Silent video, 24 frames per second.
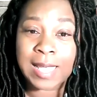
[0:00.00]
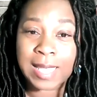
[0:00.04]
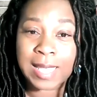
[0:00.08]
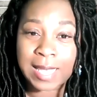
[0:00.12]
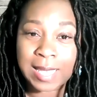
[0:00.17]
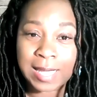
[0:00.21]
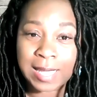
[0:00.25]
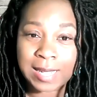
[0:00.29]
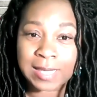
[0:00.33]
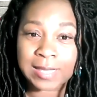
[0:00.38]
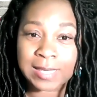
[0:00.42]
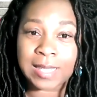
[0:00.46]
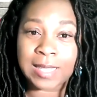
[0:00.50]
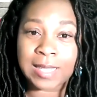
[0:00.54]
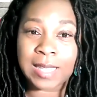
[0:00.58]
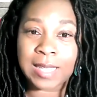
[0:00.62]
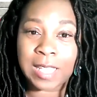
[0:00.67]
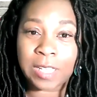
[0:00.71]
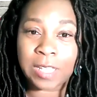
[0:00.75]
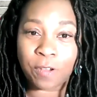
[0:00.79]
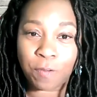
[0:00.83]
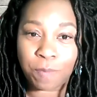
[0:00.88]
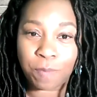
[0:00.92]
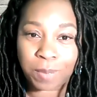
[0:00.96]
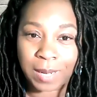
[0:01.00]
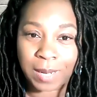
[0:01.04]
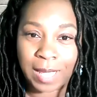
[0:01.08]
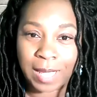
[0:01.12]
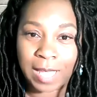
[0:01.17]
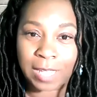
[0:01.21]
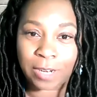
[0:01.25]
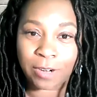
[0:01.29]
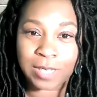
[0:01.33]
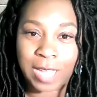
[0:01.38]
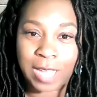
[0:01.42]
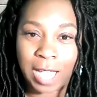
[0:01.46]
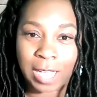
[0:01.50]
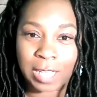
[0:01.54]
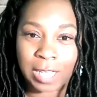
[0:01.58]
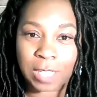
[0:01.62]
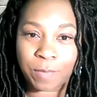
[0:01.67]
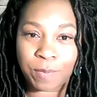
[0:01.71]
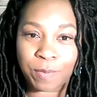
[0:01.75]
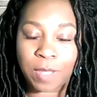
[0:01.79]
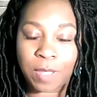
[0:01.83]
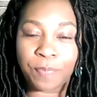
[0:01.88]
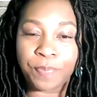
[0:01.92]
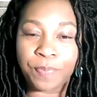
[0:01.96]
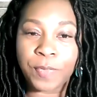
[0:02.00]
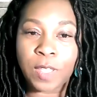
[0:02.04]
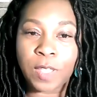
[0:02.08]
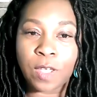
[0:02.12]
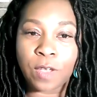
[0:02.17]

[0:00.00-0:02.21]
it is a legal plan or document